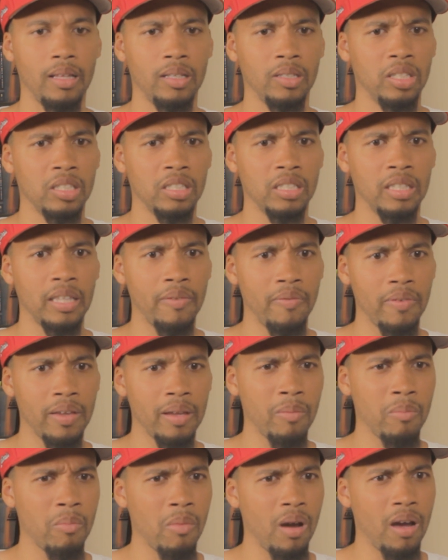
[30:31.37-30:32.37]
just
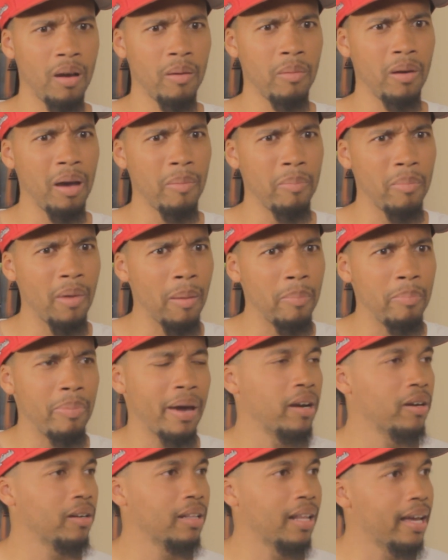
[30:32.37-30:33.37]
living a
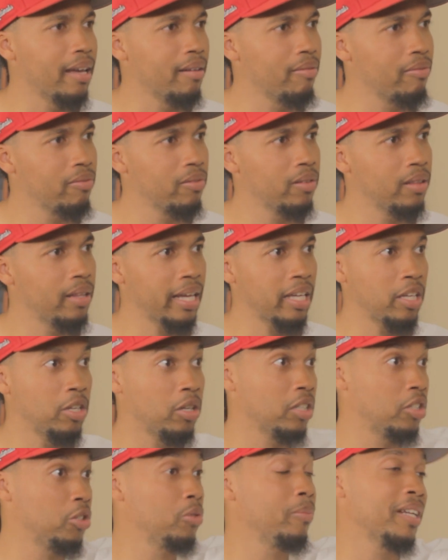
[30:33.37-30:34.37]
better life? Like,
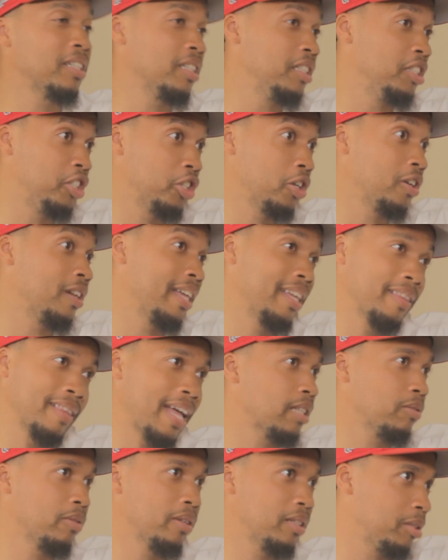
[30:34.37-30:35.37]
because you mentioned journaling,
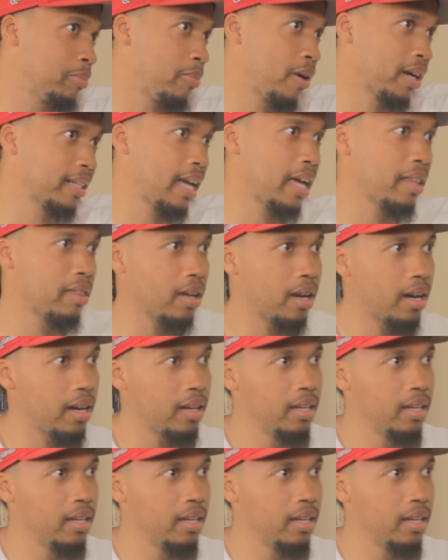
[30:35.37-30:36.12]
that's what sparked that thought.